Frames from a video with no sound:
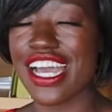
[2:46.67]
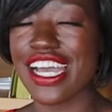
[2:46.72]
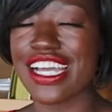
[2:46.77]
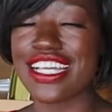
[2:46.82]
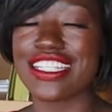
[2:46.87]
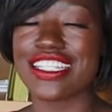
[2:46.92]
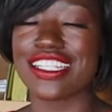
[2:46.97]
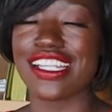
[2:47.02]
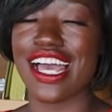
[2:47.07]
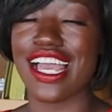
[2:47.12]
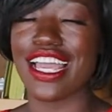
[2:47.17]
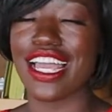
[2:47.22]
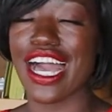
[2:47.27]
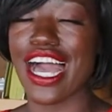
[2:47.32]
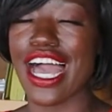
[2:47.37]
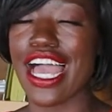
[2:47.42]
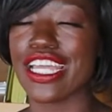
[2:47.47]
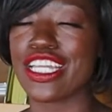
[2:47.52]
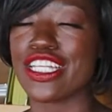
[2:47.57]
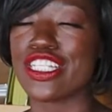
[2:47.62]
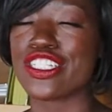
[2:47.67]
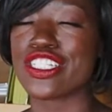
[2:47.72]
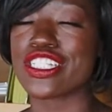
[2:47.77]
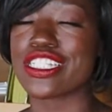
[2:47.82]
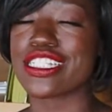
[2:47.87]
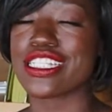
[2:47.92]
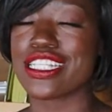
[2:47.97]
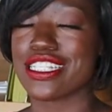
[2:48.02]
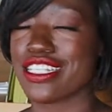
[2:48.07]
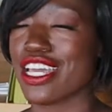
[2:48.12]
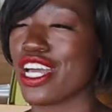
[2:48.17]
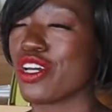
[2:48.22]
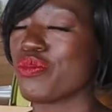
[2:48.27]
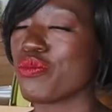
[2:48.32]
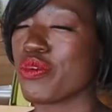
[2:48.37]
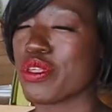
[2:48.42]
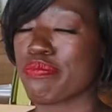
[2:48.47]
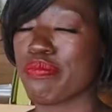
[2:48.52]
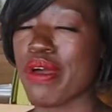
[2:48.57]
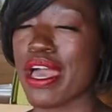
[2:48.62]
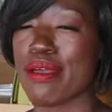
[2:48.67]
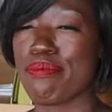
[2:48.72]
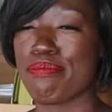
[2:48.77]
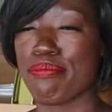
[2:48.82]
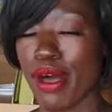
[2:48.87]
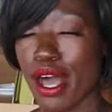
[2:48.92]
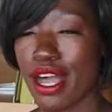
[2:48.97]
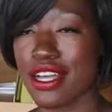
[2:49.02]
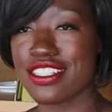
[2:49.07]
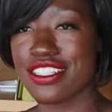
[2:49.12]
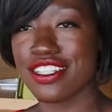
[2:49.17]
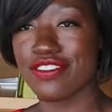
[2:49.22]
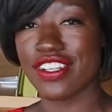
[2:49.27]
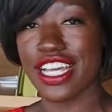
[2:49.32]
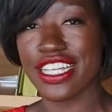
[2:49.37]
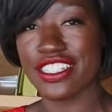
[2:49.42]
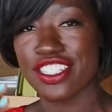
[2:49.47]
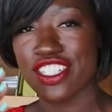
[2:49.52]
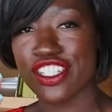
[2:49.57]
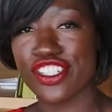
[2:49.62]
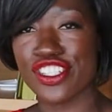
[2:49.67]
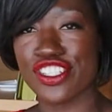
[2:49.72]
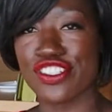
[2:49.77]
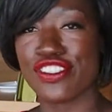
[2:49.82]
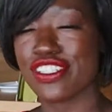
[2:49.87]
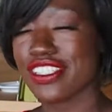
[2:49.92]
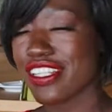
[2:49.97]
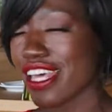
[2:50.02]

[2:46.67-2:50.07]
It's like I could just sit down with my box of like tissues.